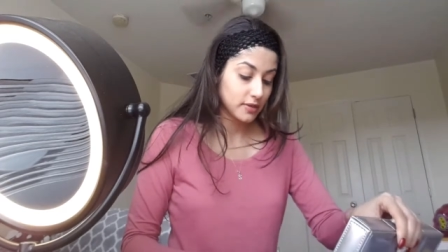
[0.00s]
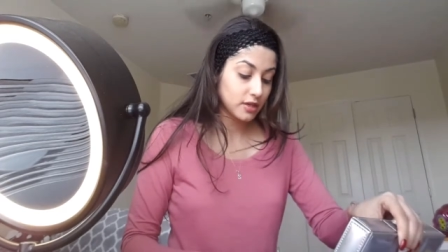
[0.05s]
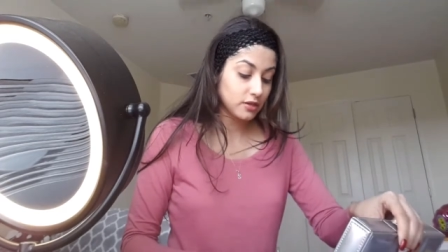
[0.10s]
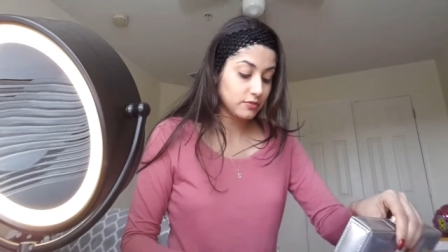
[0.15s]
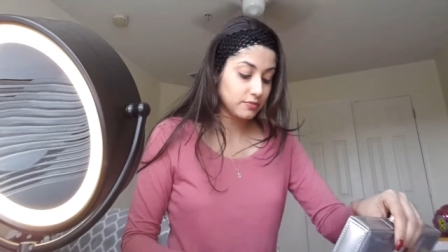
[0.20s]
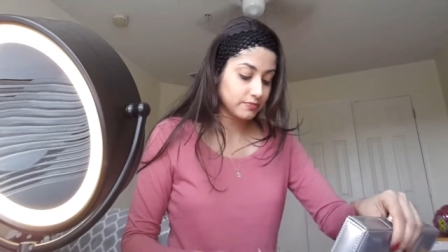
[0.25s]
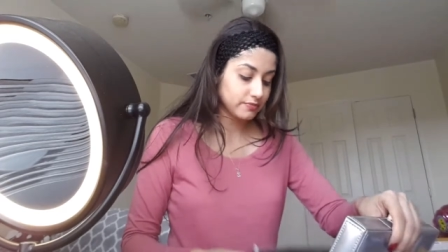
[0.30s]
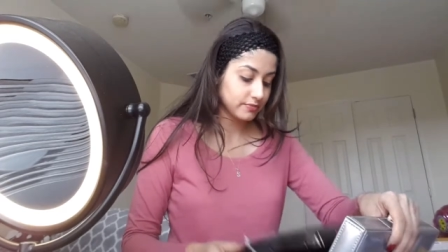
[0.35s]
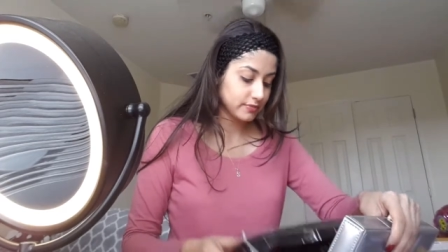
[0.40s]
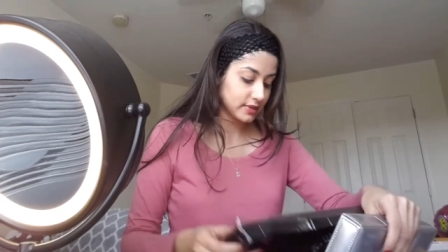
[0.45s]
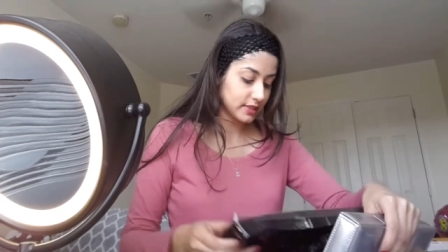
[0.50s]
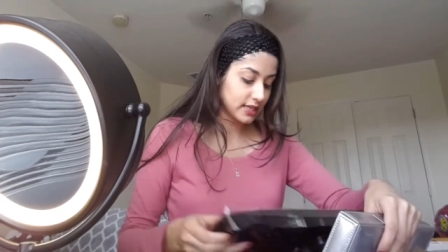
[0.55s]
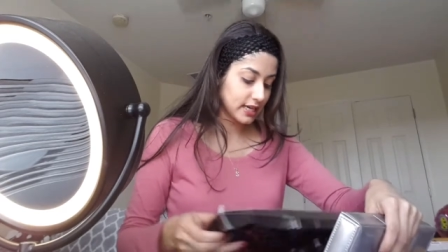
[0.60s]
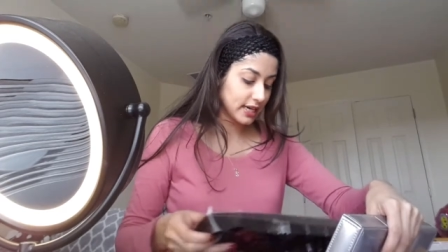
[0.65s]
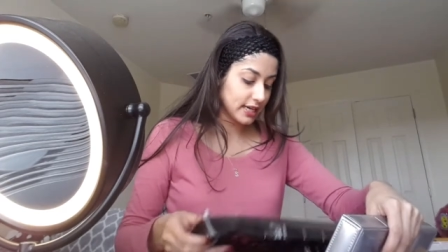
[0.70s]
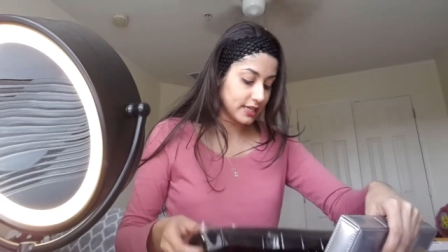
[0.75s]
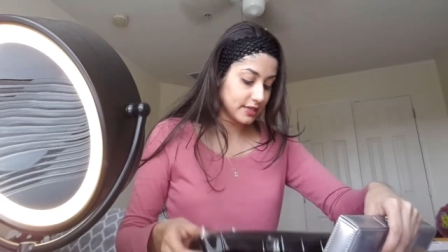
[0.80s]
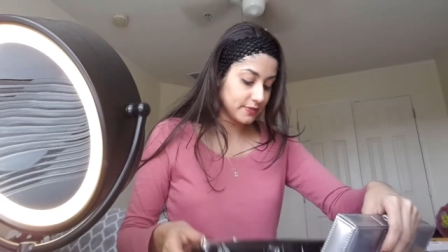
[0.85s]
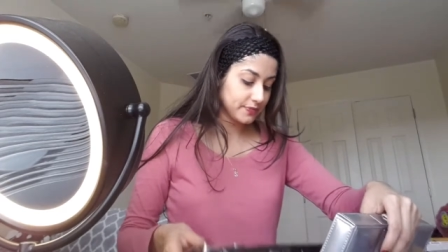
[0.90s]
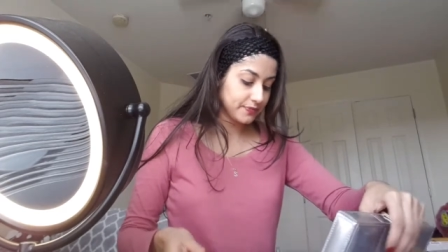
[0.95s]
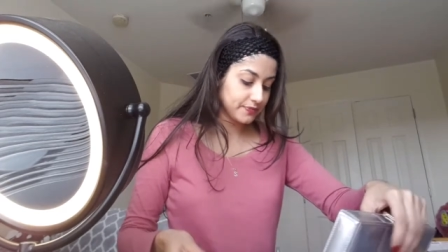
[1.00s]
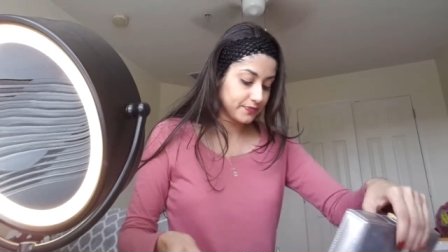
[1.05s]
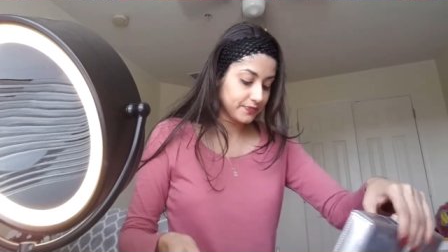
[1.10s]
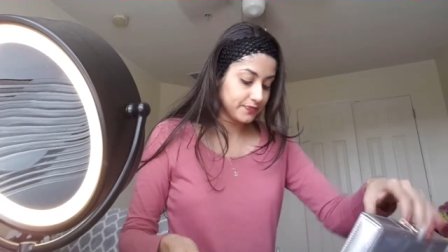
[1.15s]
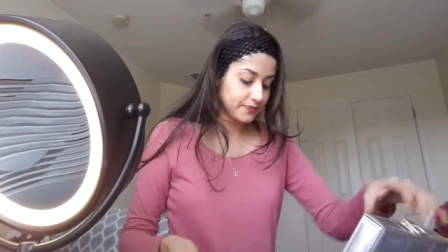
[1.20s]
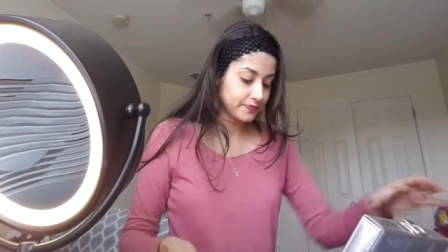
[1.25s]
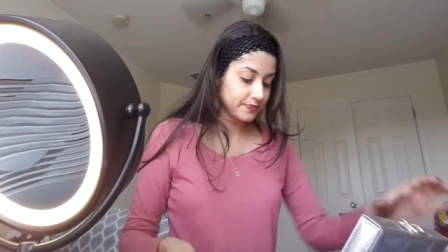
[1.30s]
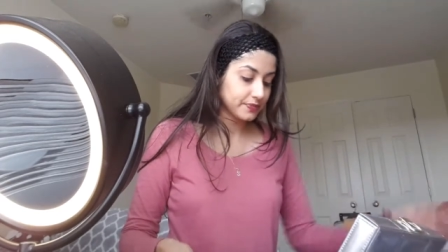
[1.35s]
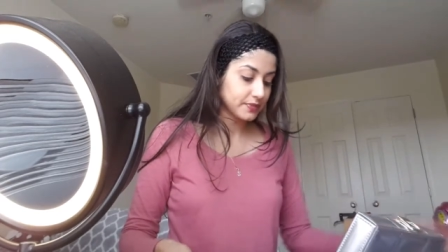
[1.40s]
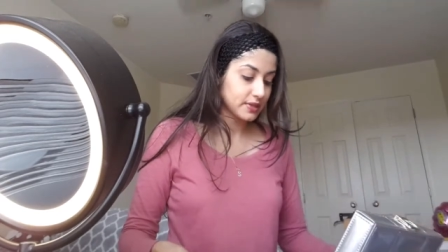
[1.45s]
Oops, got it.
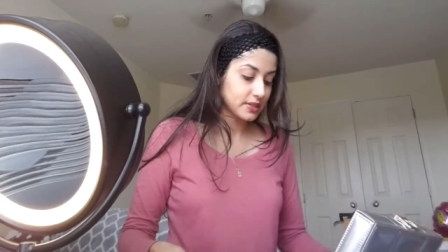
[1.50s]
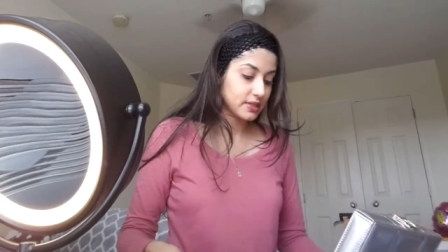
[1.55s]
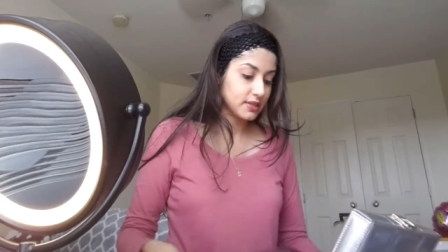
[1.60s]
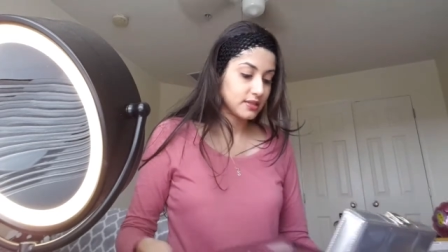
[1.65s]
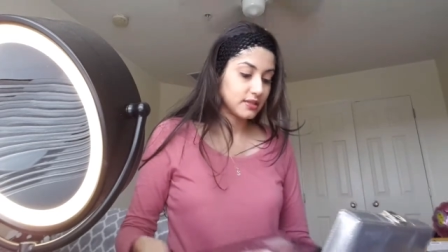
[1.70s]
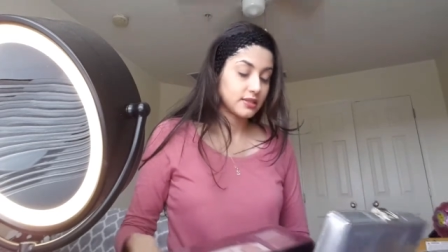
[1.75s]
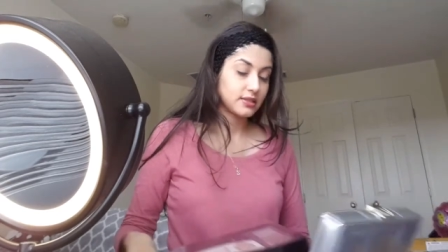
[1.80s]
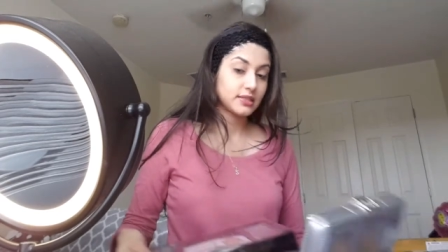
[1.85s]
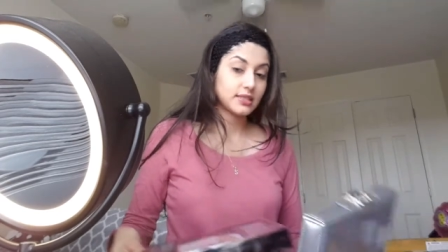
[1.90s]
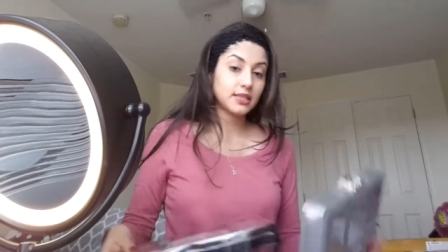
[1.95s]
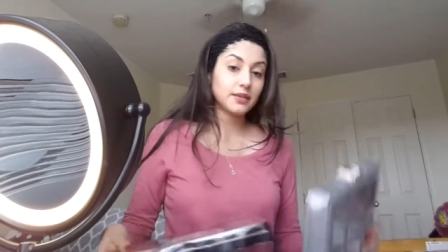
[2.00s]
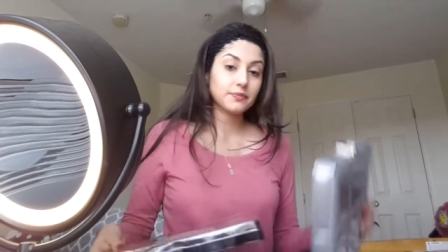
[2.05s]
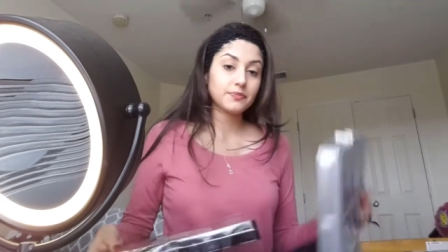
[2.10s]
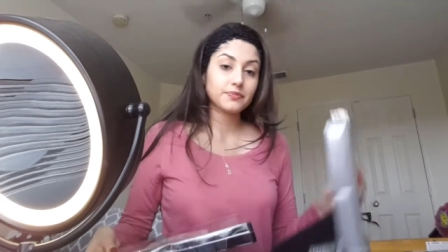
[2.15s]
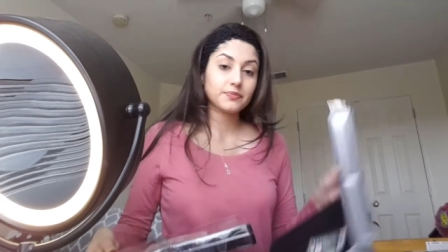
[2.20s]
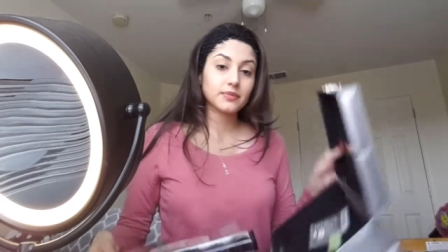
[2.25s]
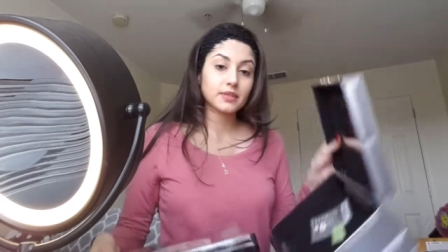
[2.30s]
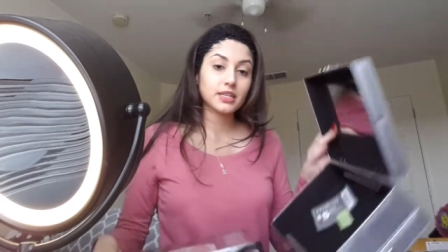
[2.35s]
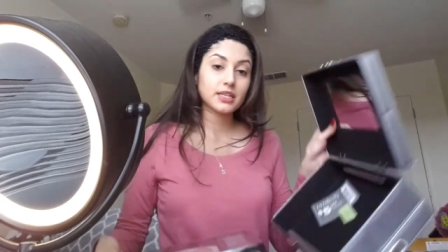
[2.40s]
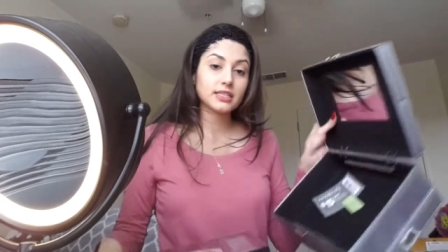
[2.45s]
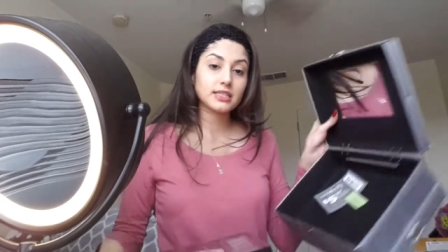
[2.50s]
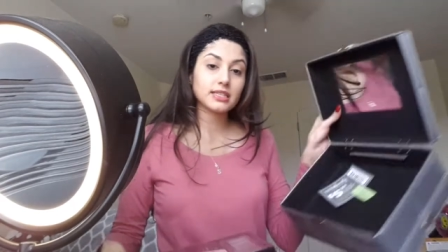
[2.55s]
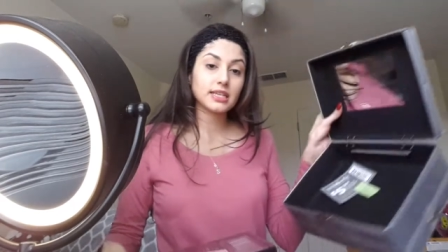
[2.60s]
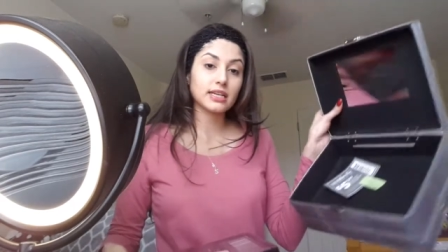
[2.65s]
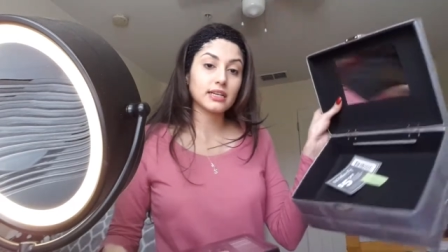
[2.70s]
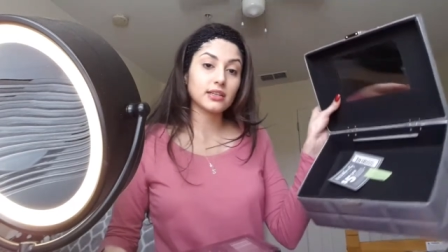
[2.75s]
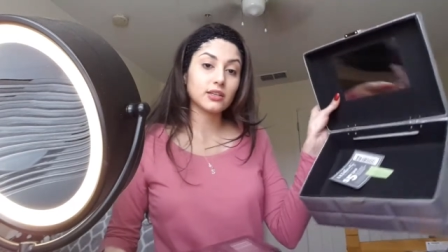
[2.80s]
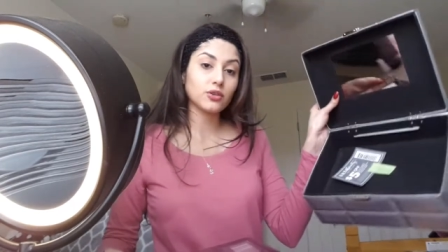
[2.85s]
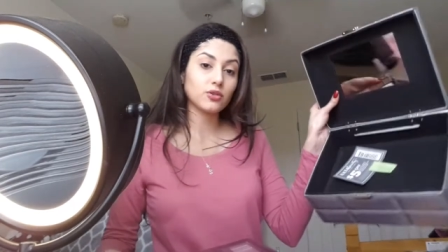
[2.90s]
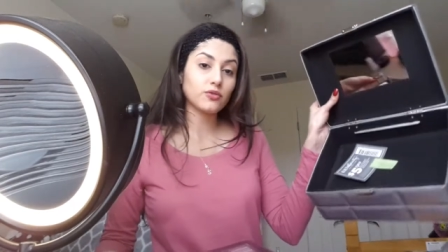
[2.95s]
See? And it's
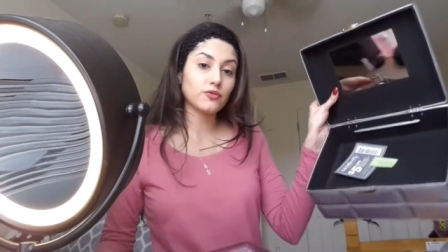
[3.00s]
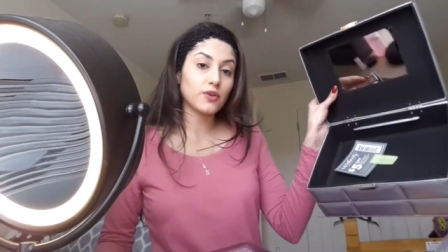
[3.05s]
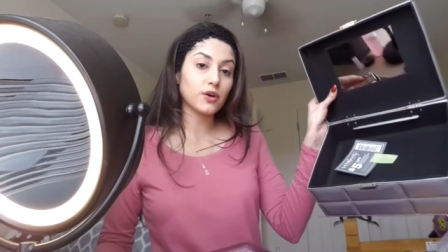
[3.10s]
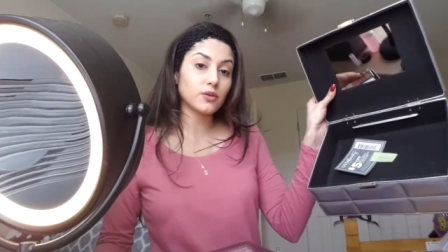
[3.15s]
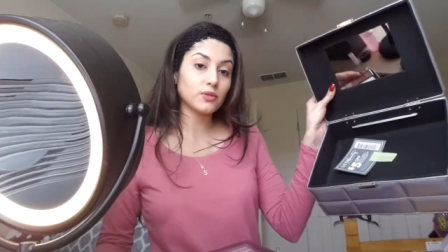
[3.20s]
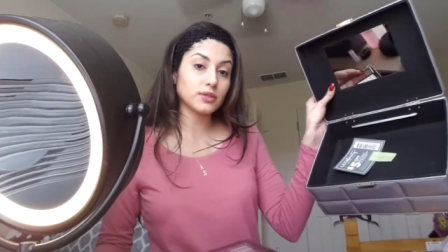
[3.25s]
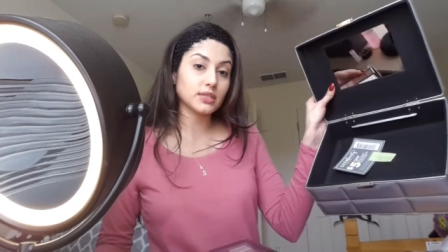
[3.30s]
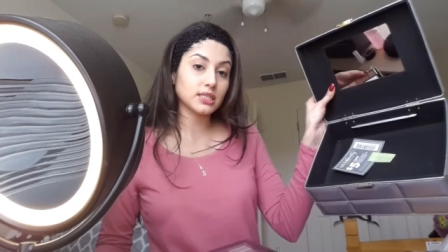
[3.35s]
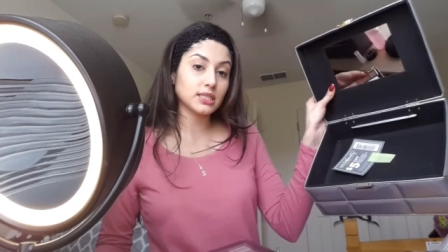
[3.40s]
like a little vault in